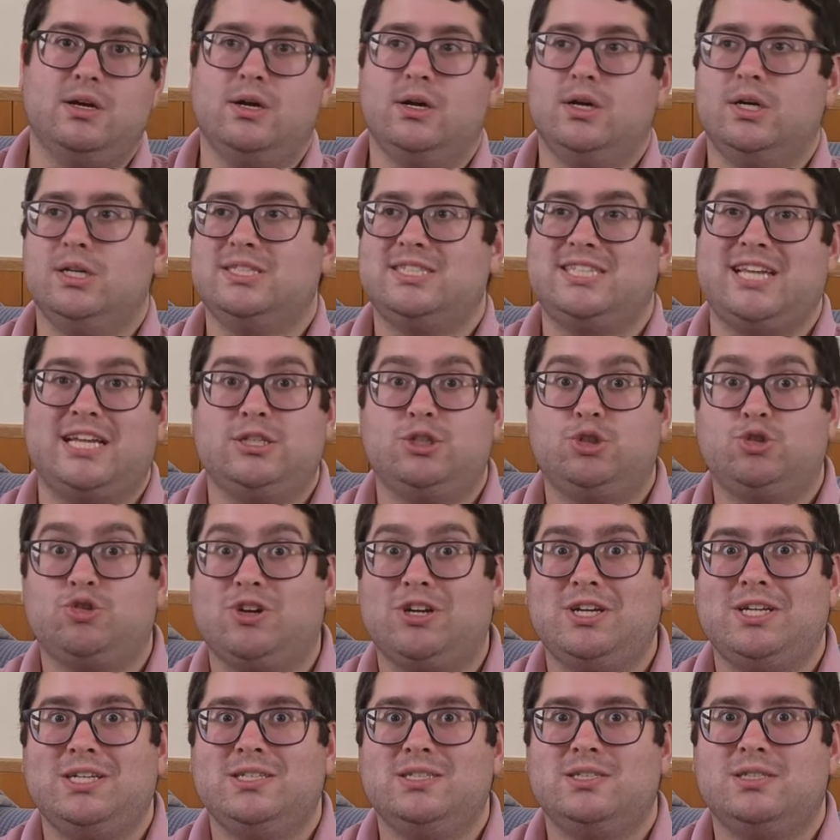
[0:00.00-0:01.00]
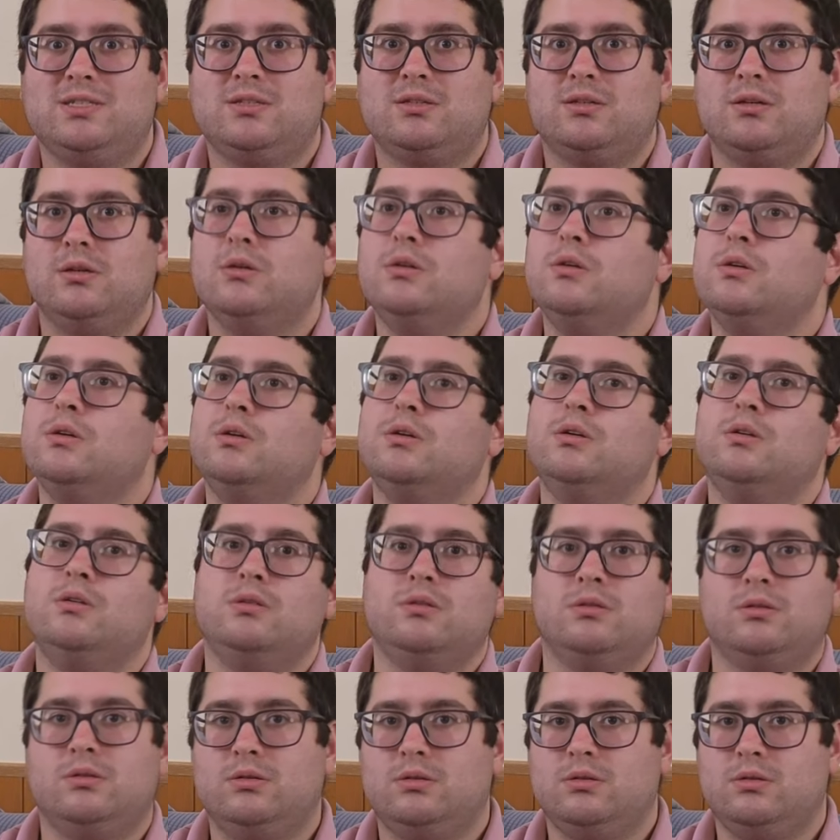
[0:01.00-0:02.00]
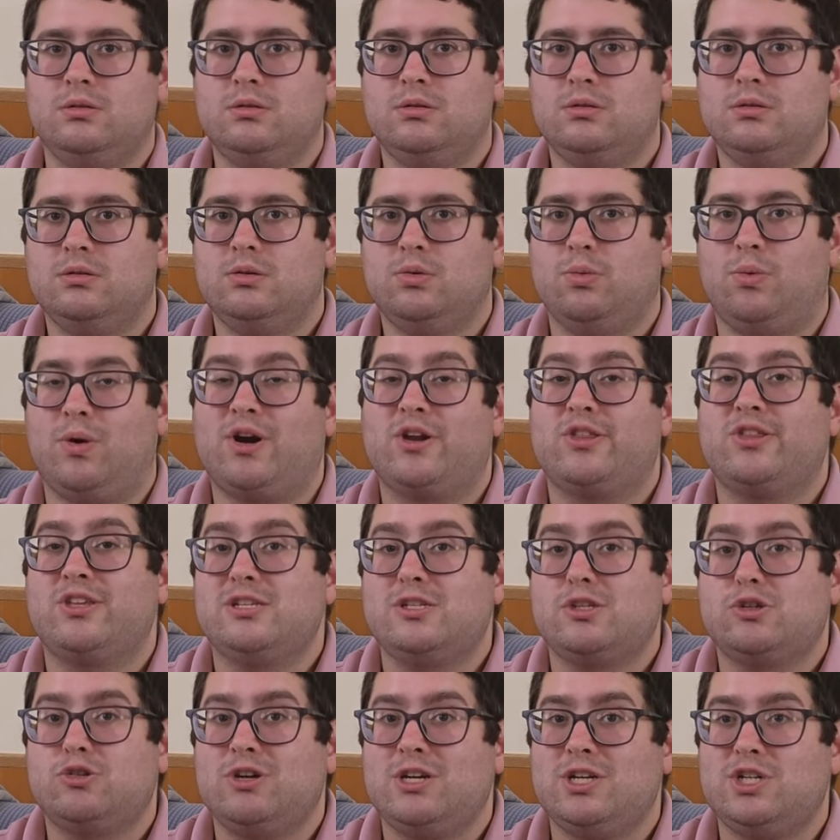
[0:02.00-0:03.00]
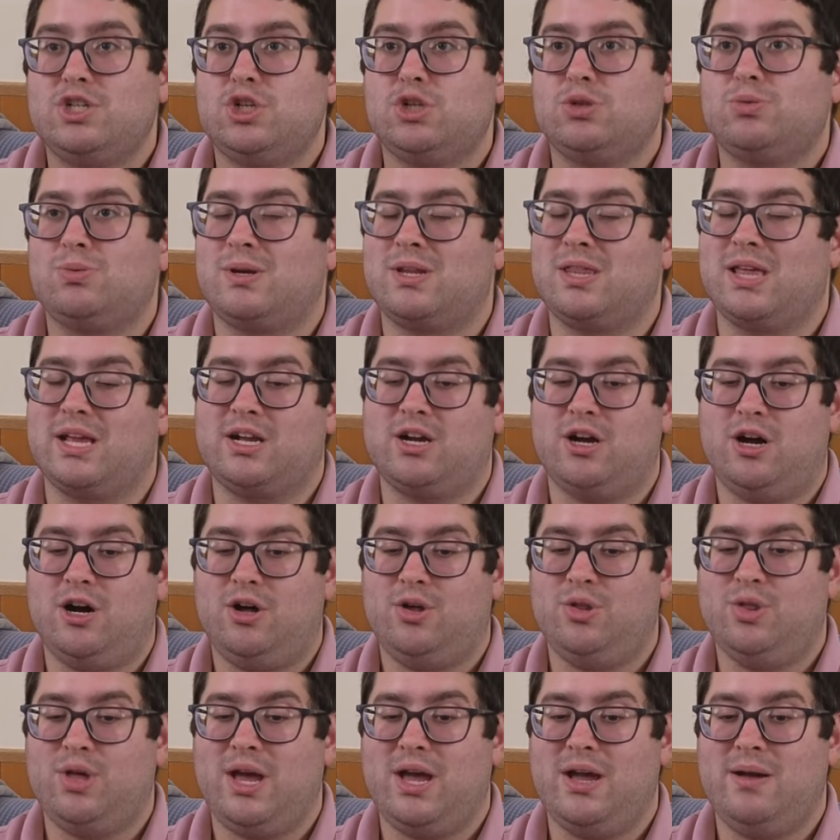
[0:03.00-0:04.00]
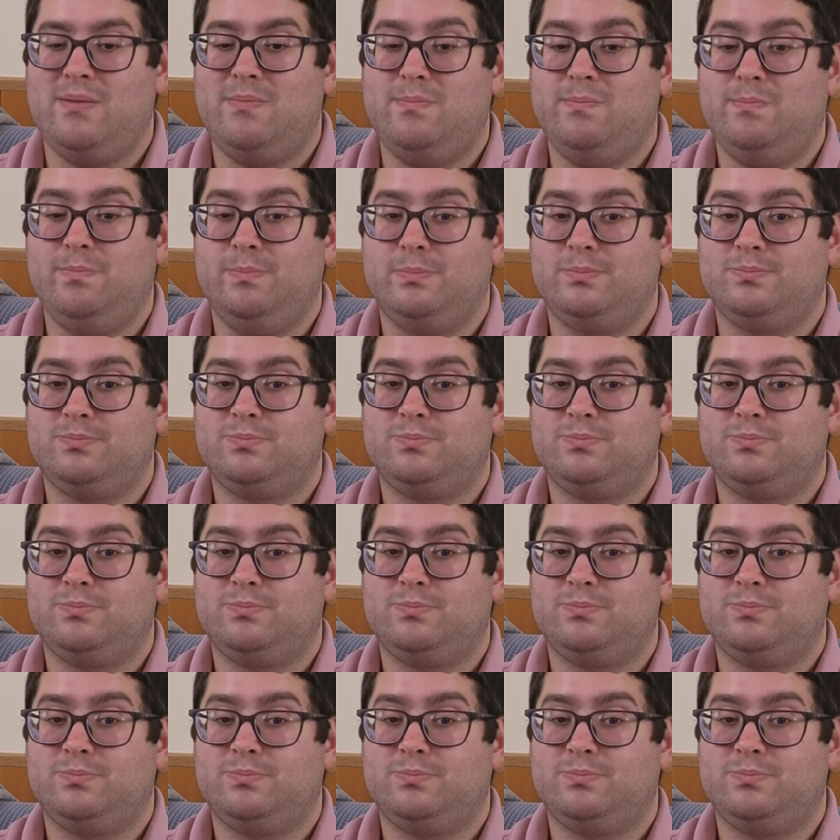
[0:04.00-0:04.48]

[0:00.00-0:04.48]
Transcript: centuries? What are these creatures? What do they call them?